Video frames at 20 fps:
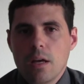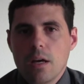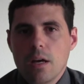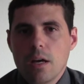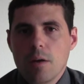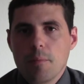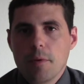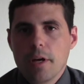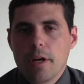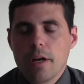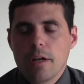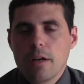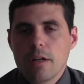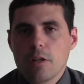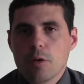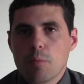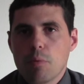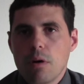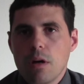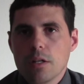
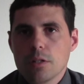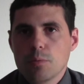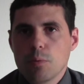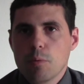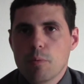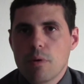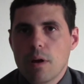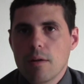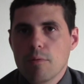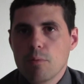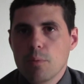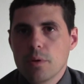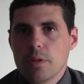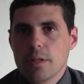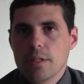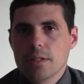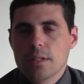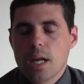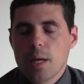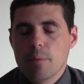Another possible problem
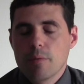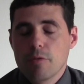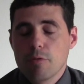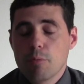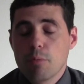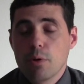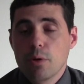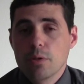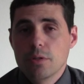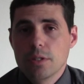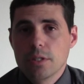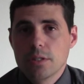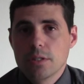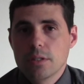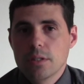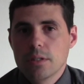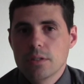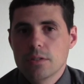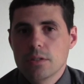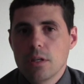with this type of approach
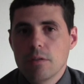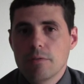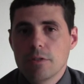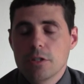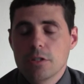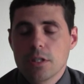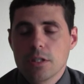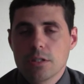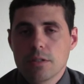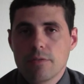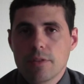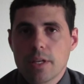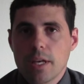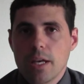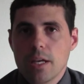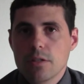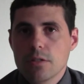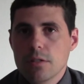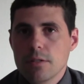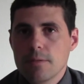is selfish
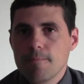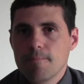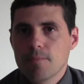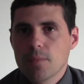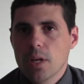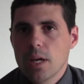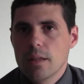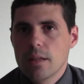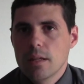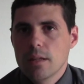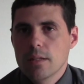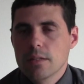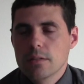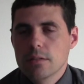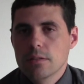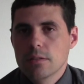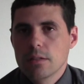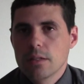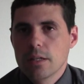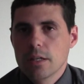justification. I think
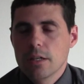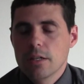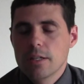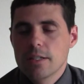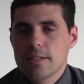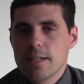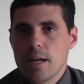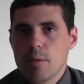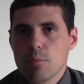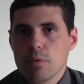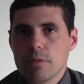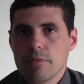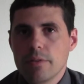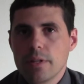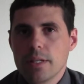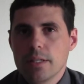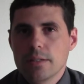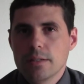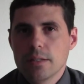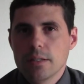a good example of
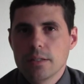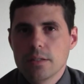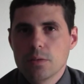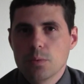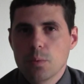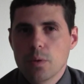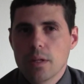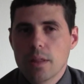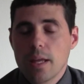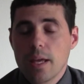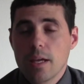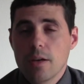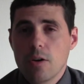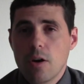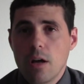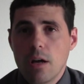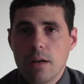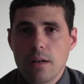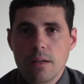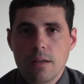this is with
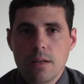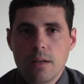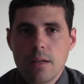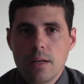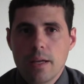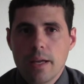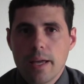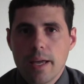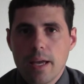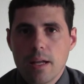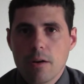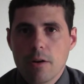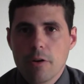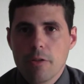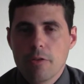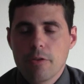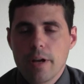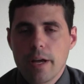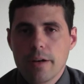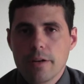Enron and
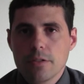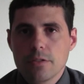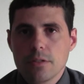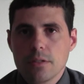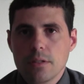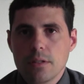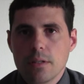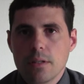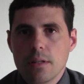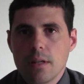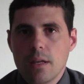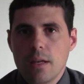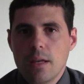Arthur Andersen.